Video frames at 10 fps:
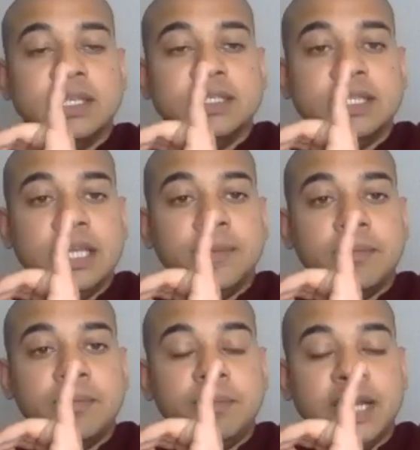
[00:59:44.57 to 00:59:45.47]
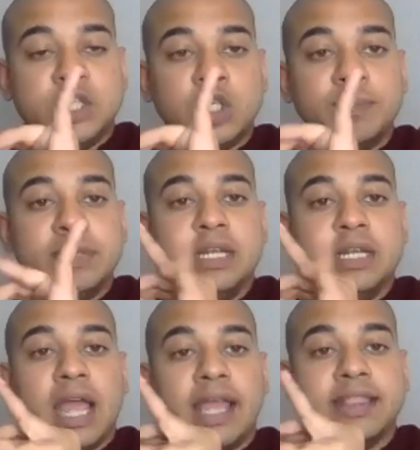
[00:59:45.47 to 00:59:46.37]
the pleasurable
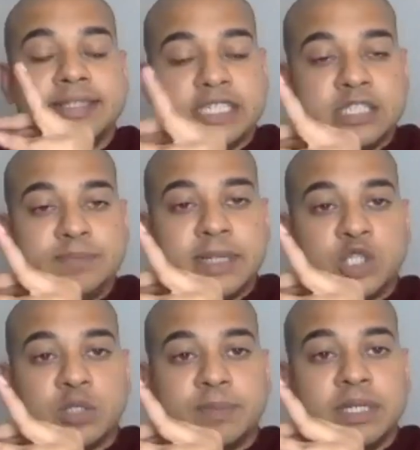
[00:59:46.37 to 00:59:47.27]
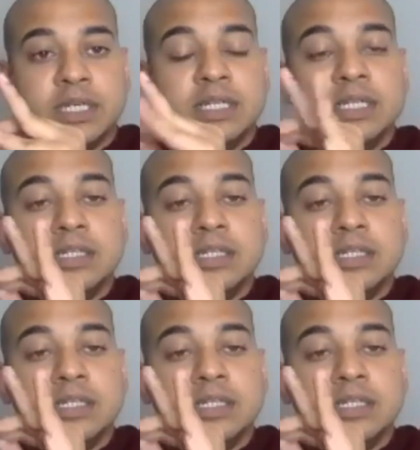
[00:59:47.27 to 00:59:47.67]
and the displeasurable,